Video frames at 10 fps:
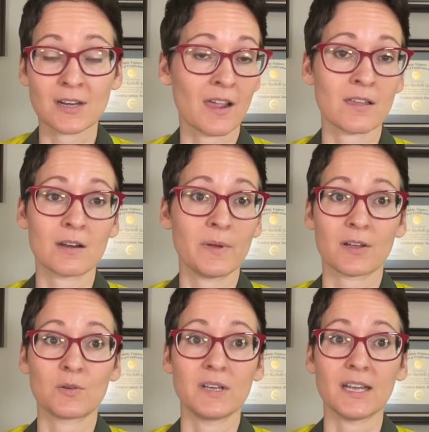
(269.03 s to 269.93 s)
I thought
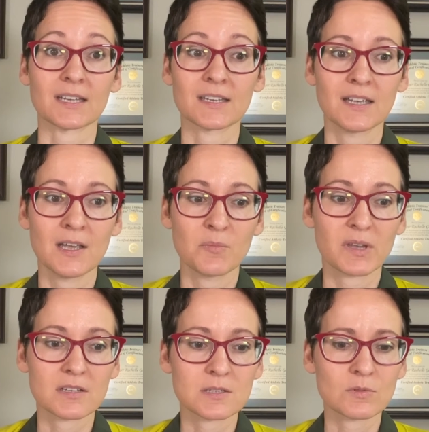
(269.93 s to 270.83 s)
about quitting
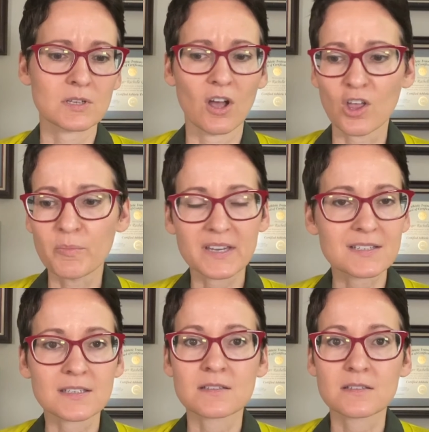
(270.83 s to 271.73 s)
because it was all
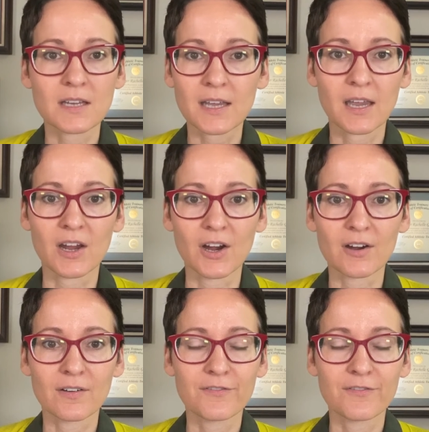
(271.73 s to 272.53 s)
based in sick care,